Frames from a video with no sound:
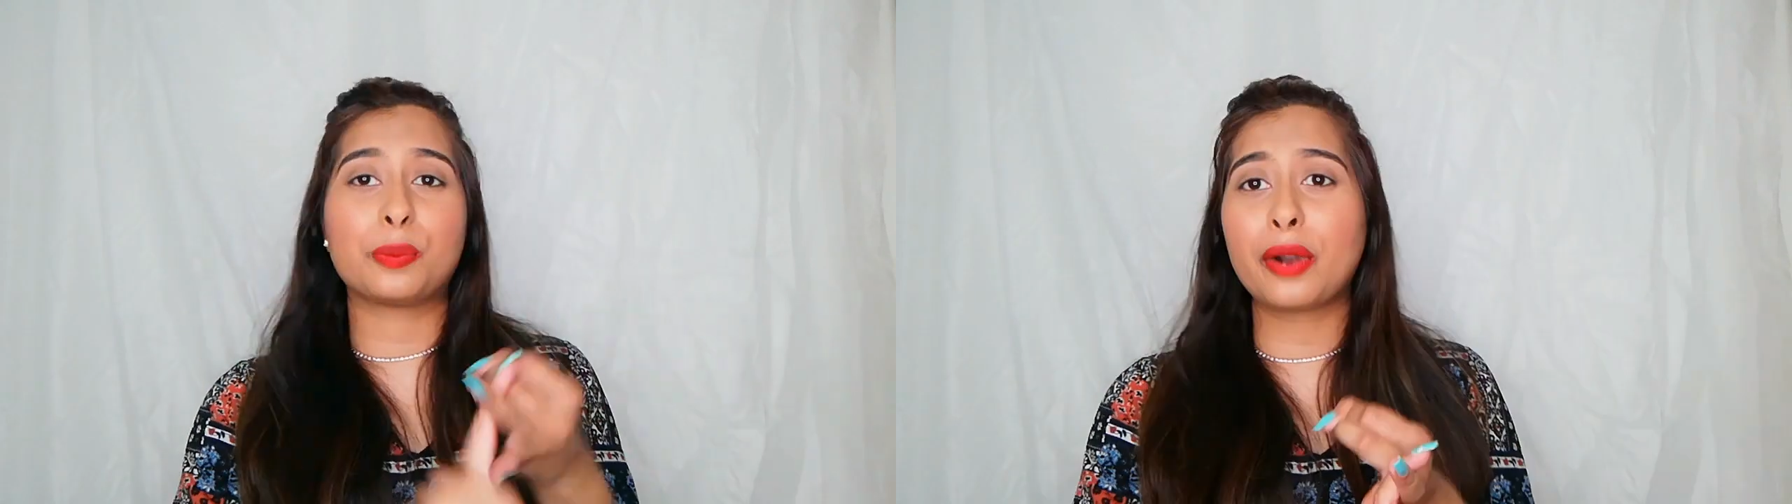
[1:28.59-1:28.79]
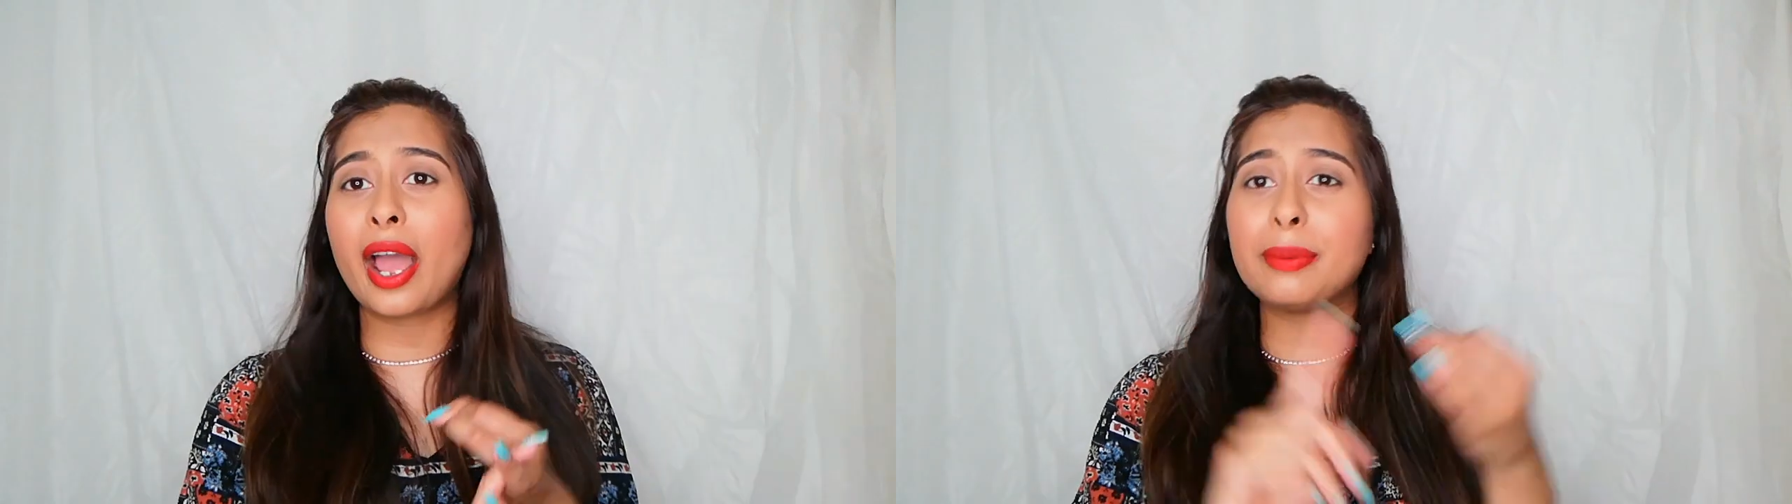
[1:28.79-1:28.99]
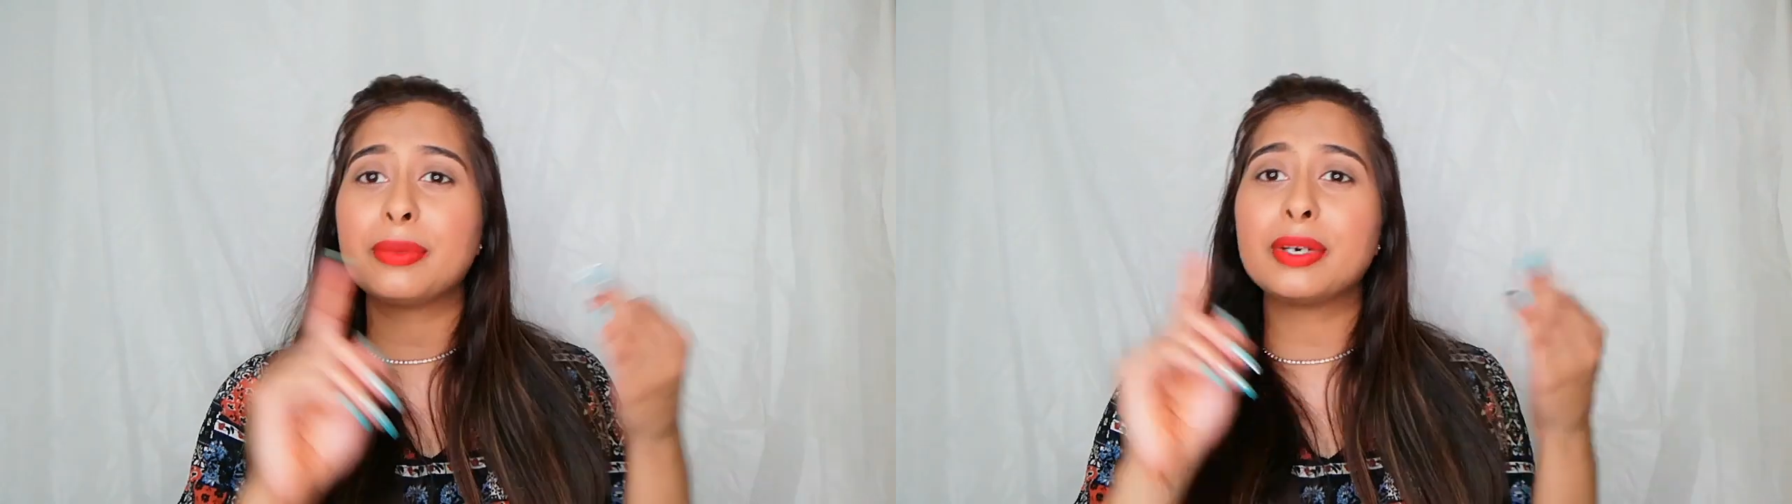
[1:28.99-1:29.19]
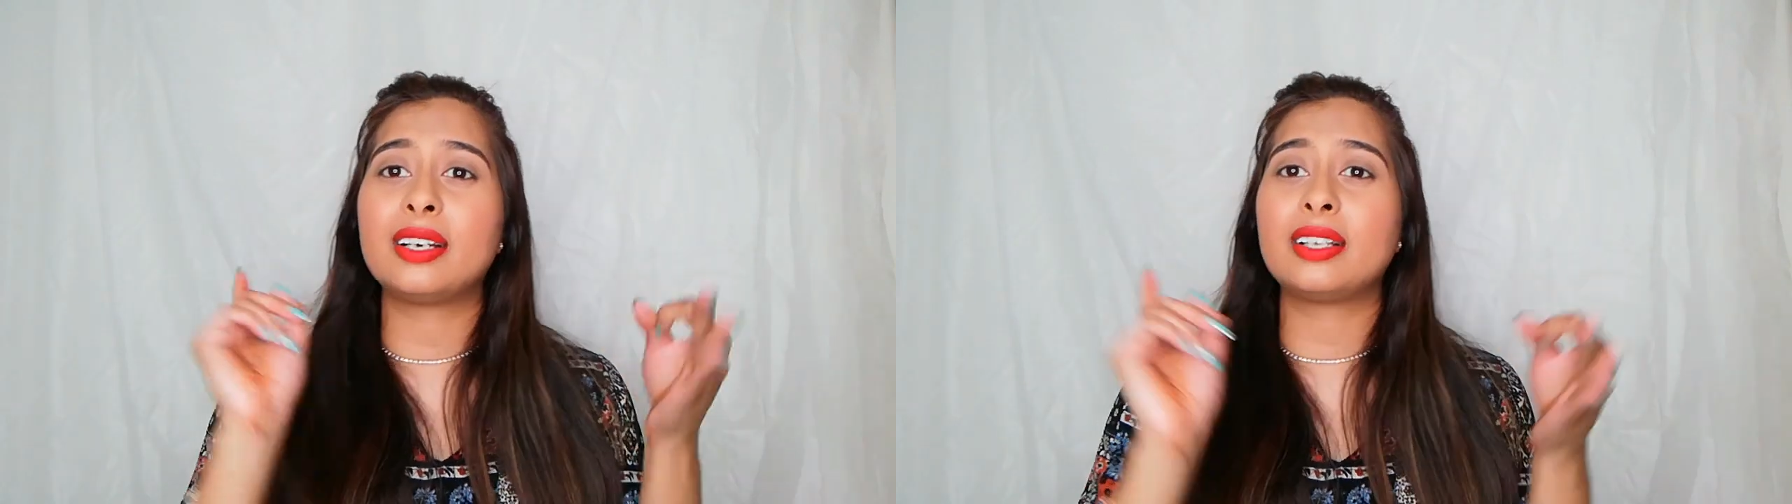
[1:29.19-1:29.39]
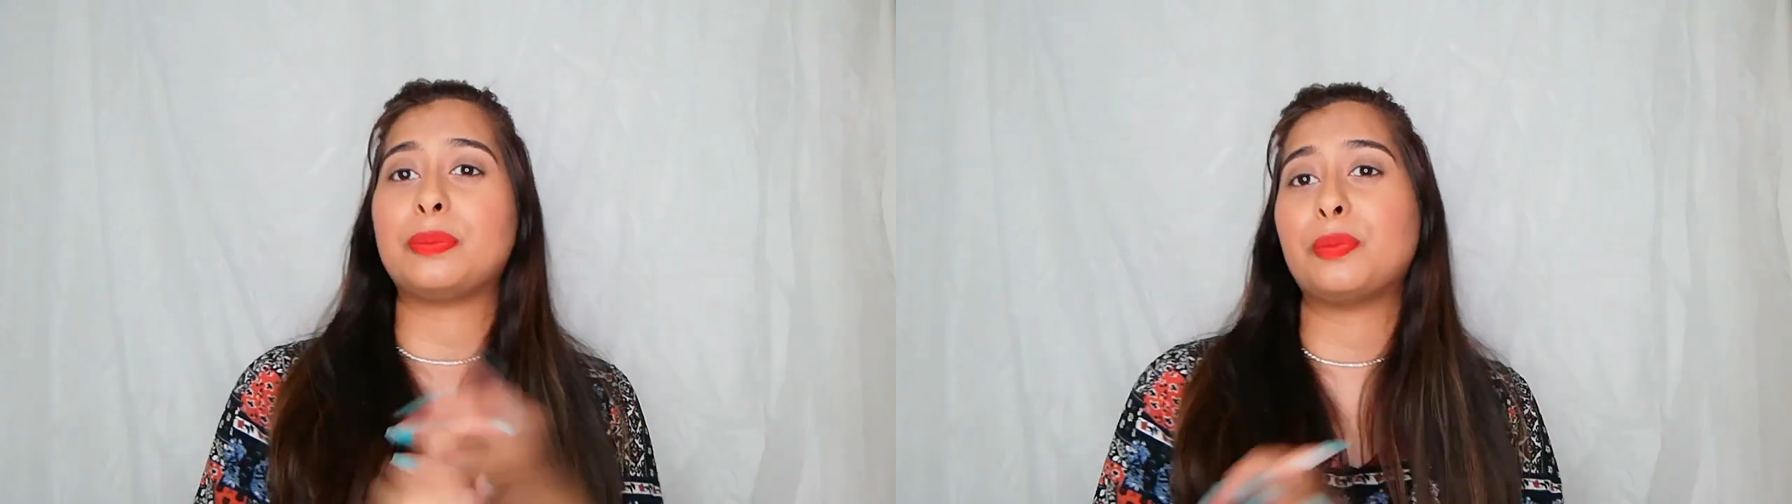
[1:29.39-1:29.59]
the
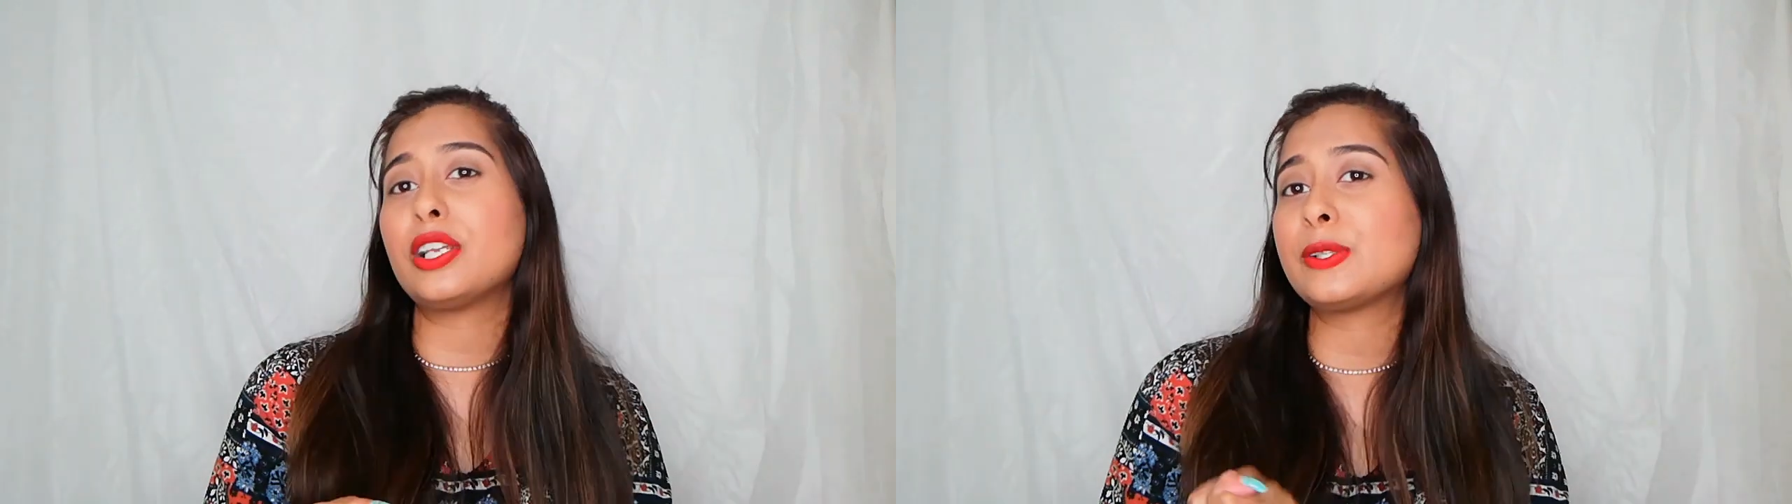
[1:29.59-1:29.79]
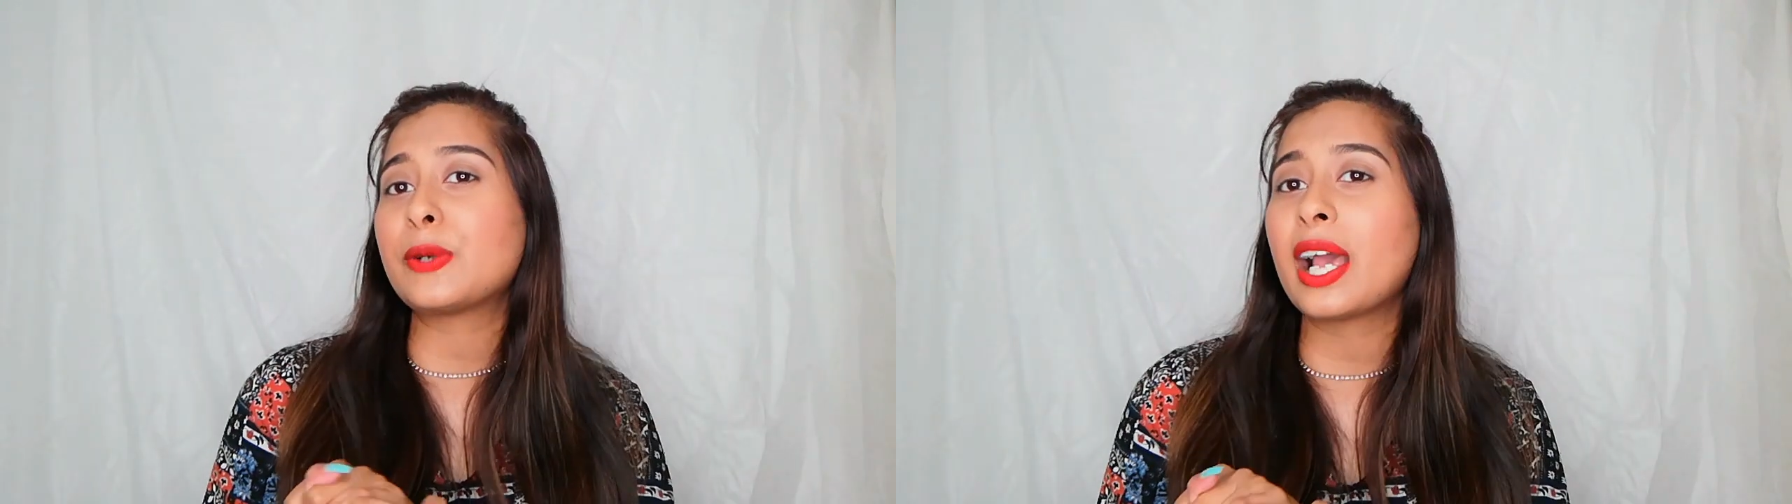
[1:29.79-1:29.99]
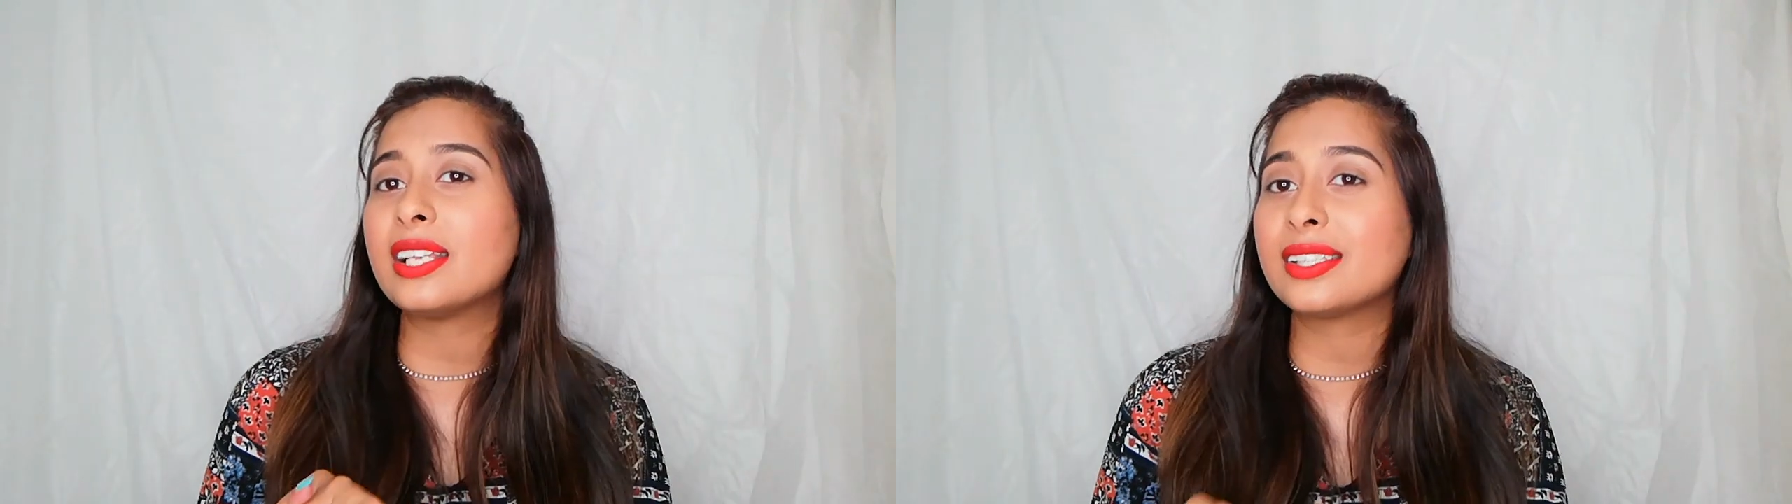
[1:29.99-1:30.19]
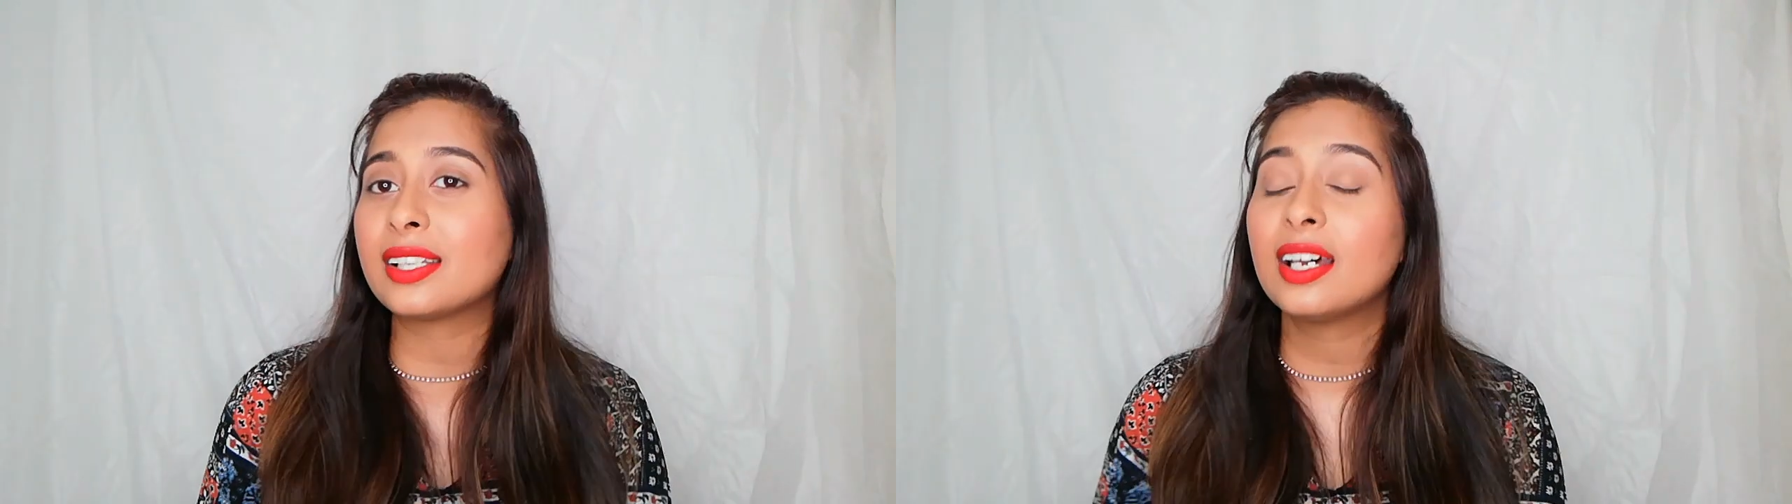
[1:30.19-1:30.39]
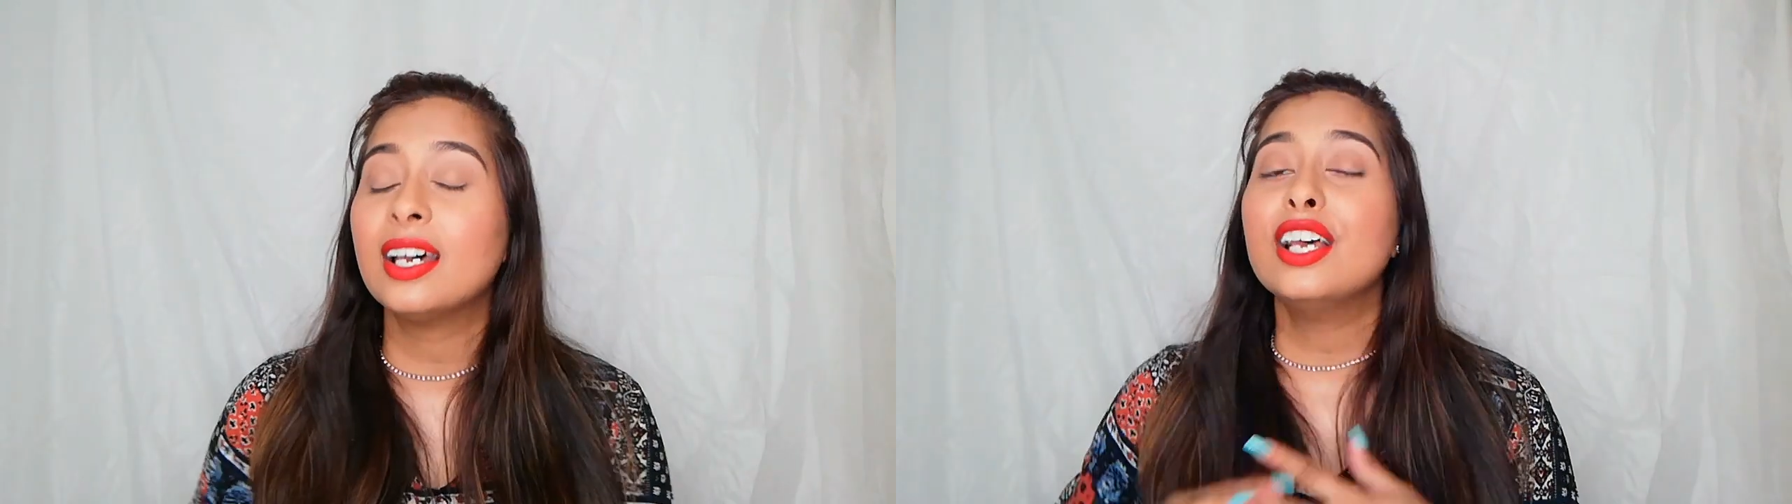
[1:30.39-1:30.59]
primer, the moisturizer.